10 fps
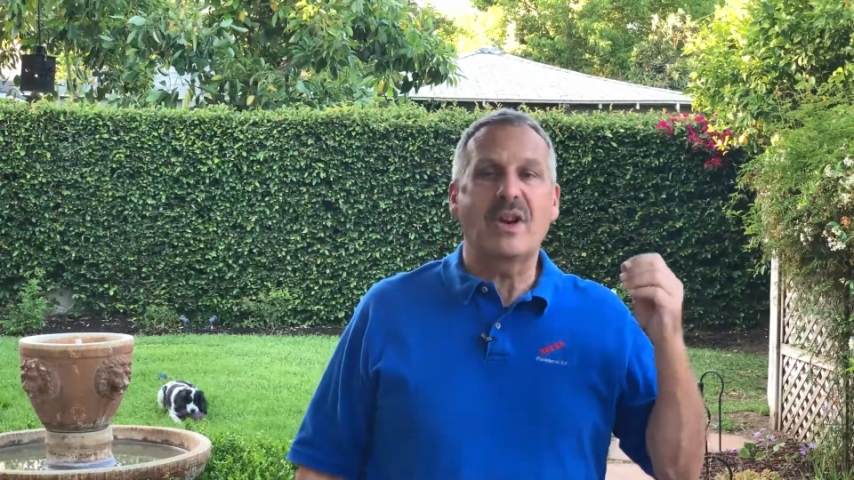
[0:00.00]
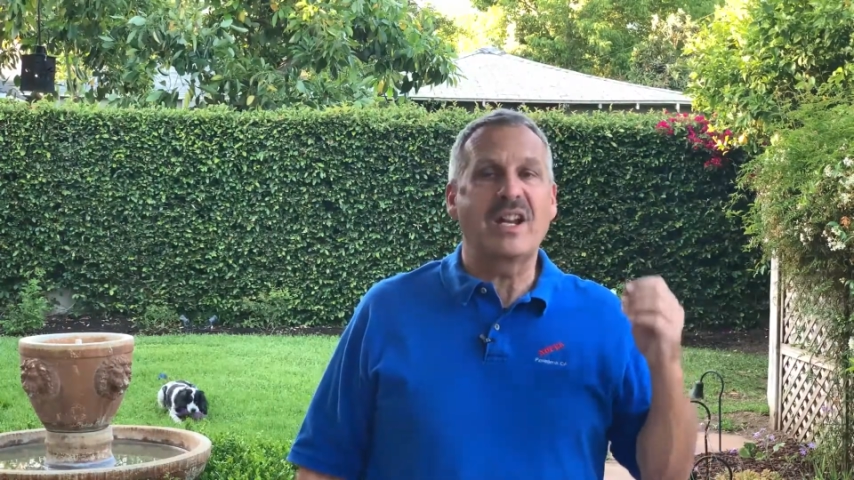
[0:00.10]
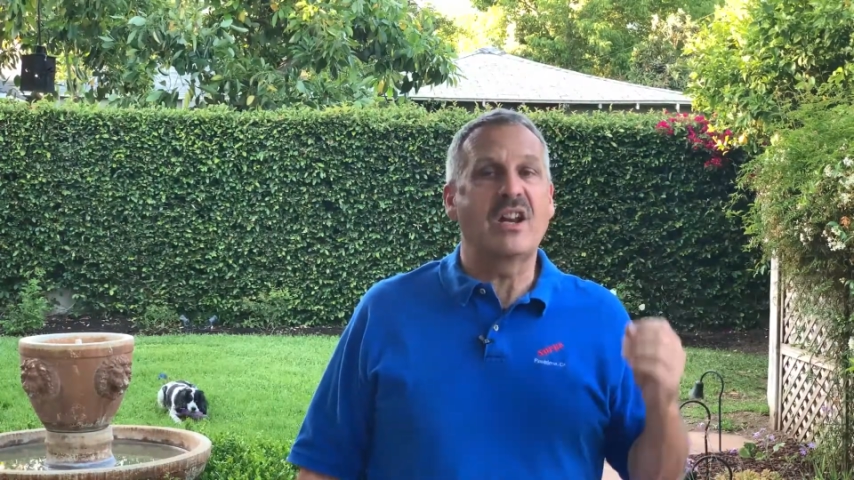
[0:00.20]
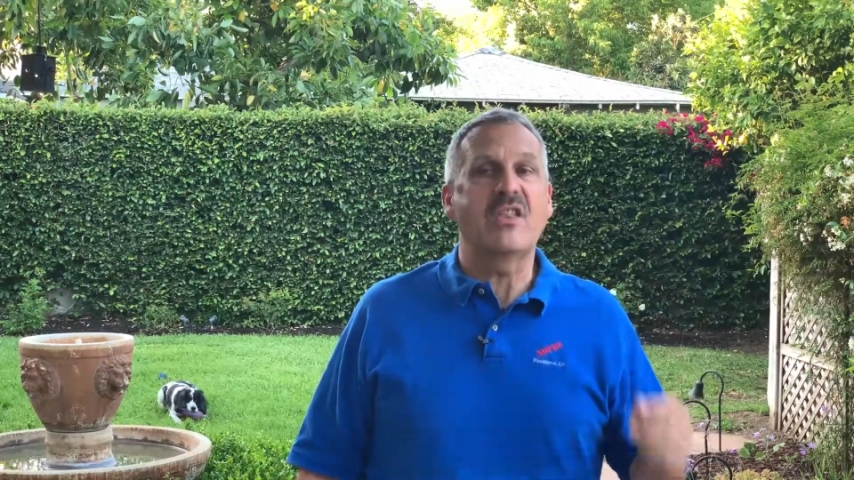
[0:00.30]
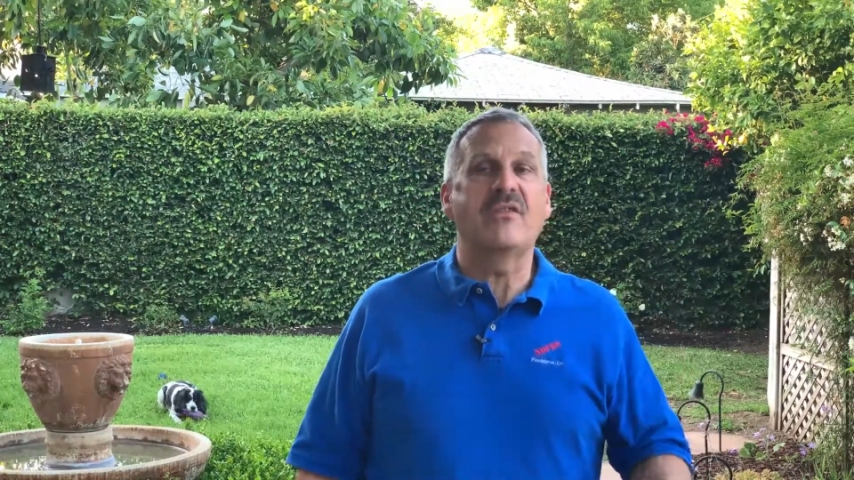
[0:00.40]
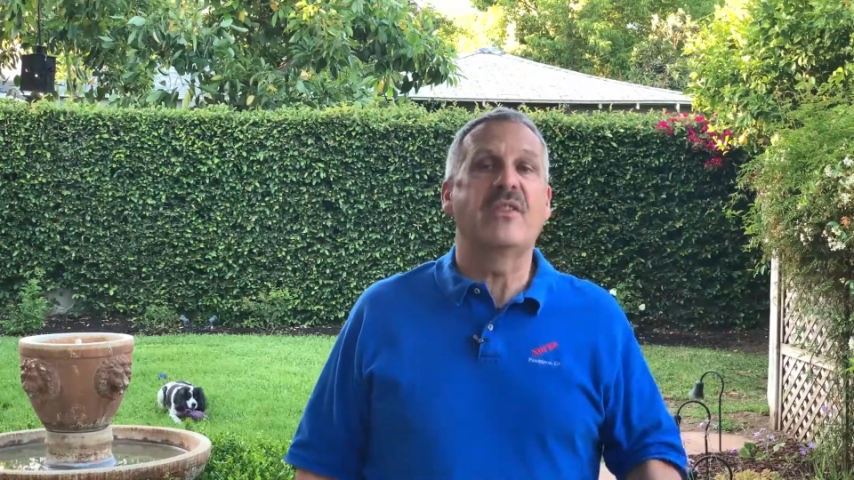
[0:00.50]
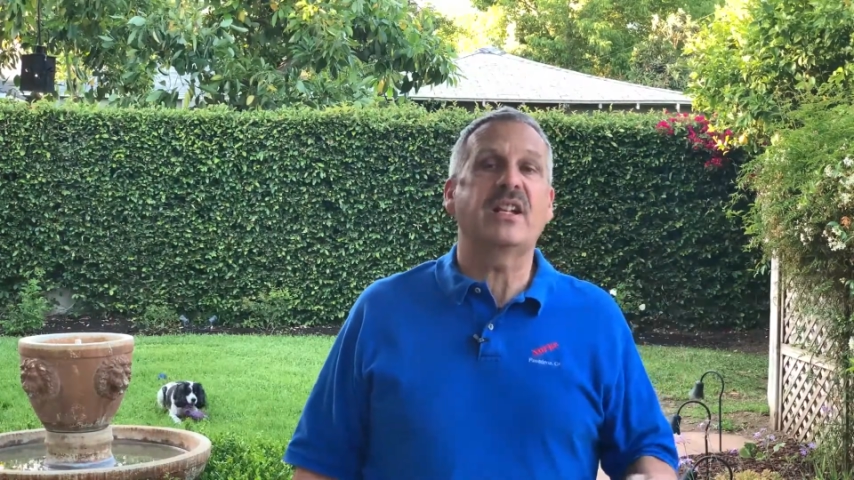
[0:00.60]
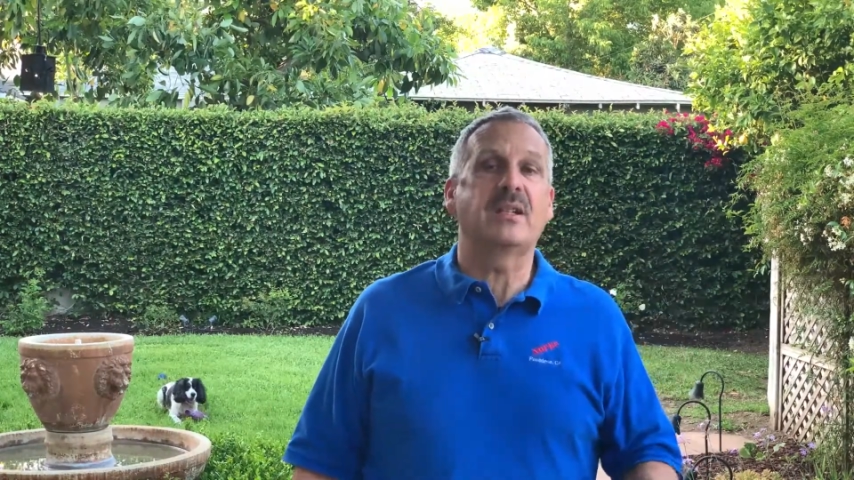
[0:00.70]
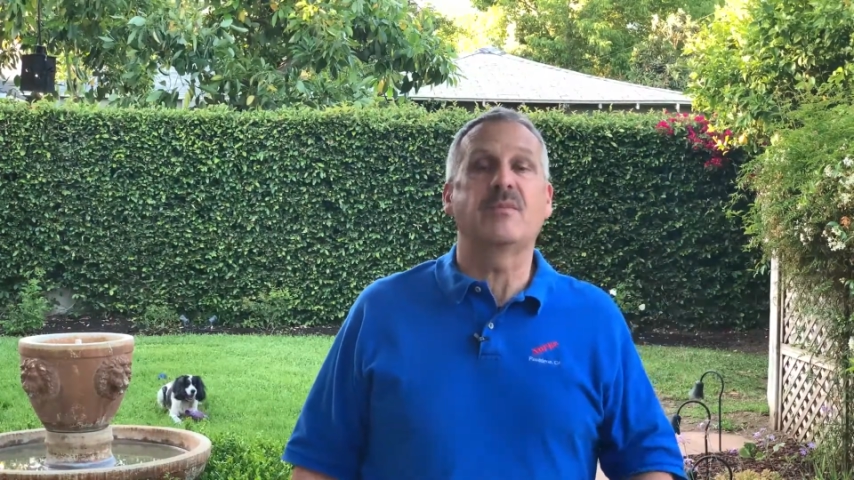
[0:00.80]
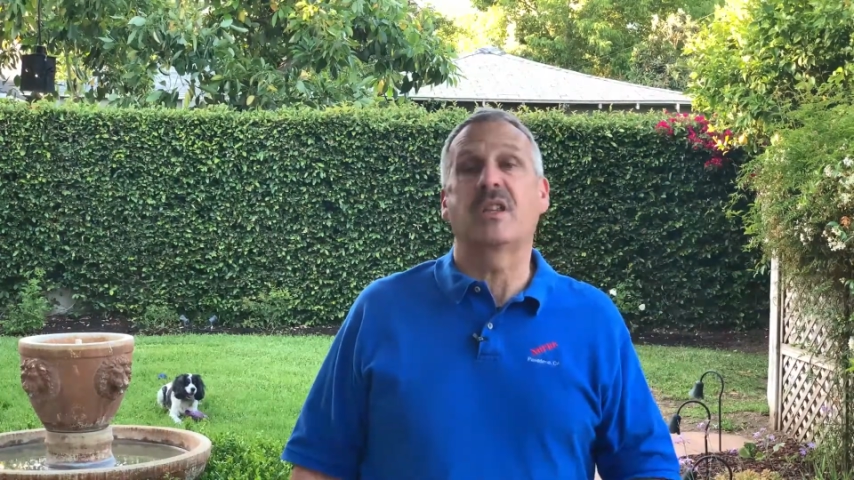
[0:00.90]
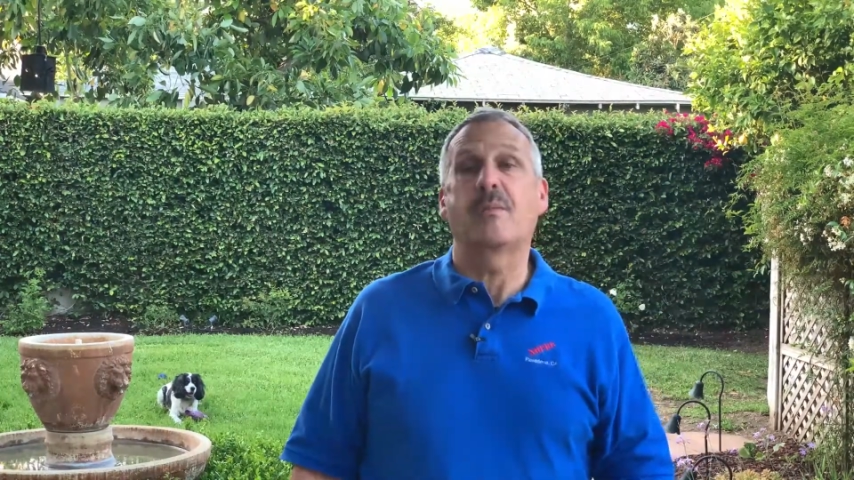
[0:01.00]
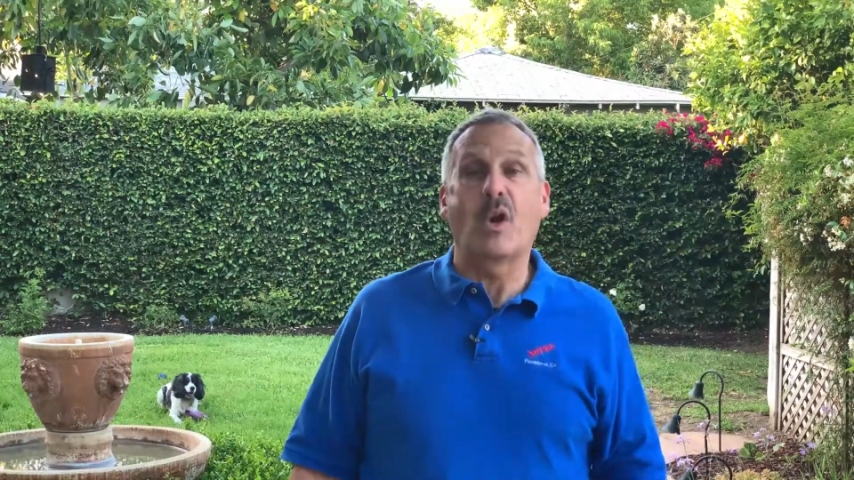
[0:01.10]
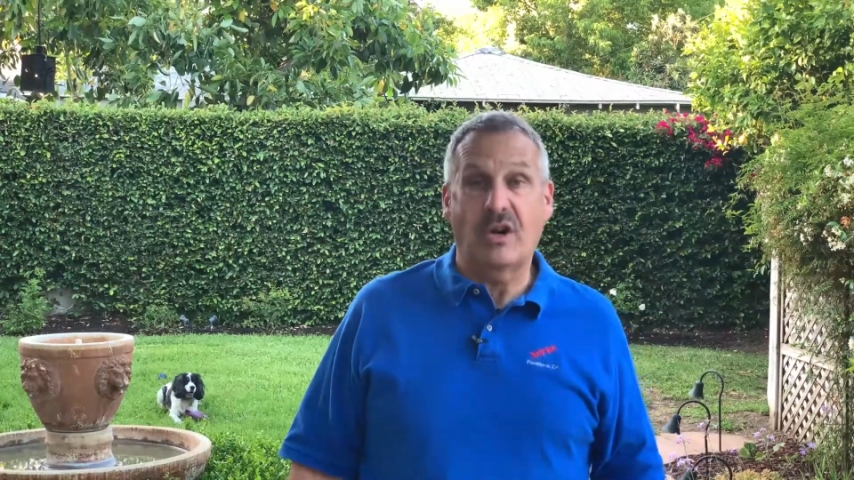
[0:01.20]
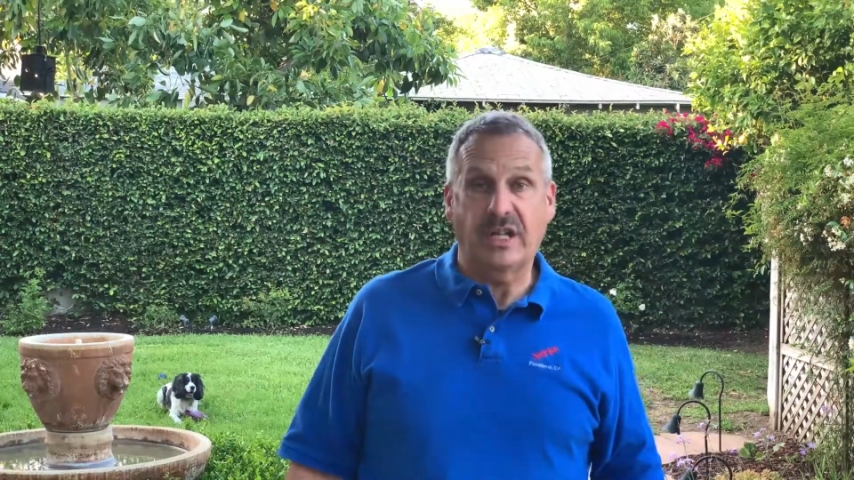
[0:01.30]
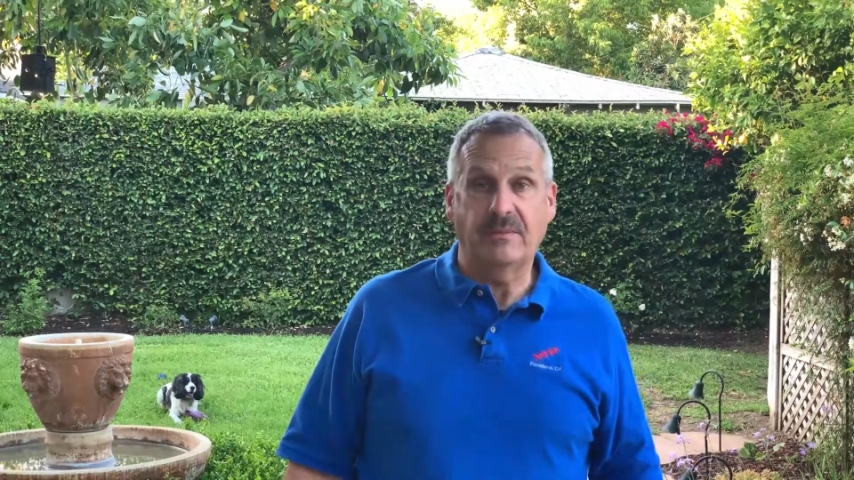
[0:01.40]
another victim to the
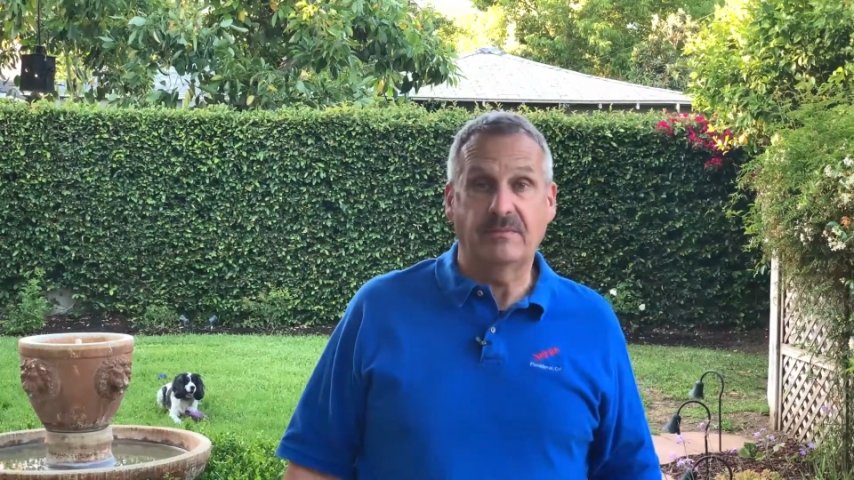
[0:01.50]
party.